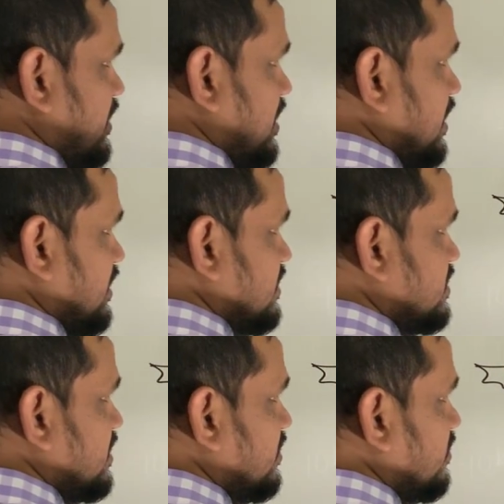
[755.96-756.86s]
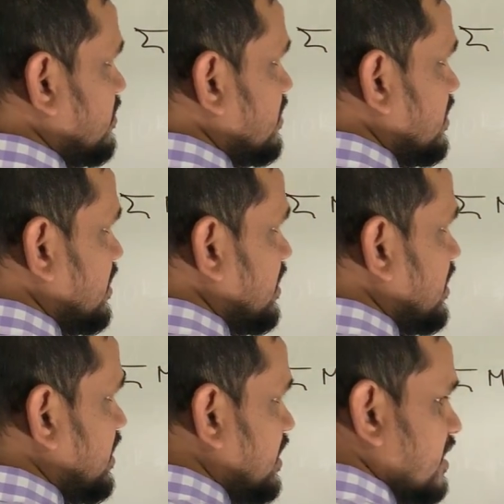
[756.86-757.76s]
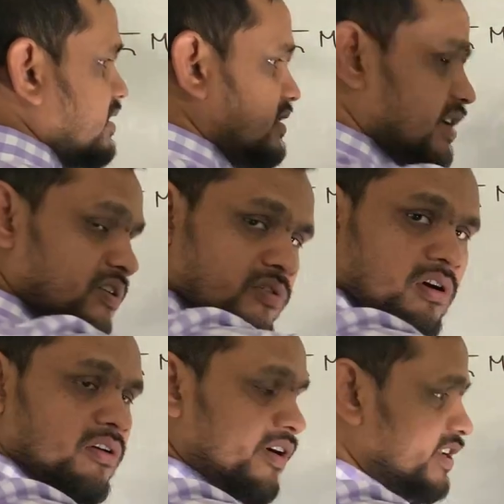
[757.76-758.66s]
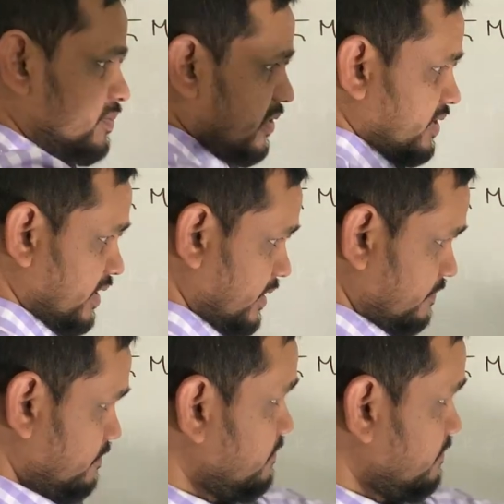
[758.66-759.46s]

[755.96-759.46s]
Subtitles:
A is 0, say clockwise positive.